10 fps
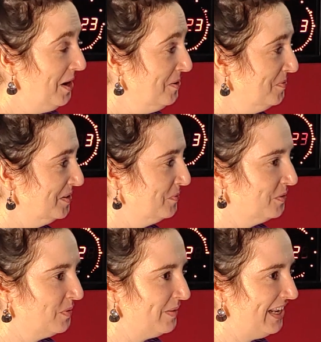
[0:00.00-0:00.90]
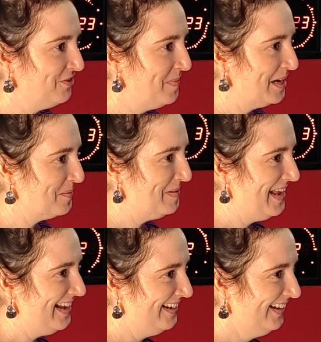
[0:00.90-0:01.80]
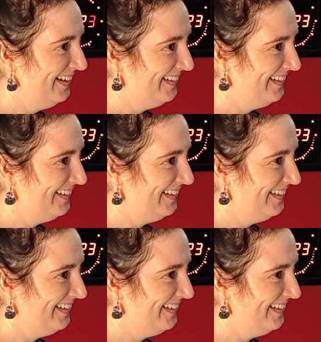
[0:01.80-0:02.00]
Oh, well, we'll have to make a plan.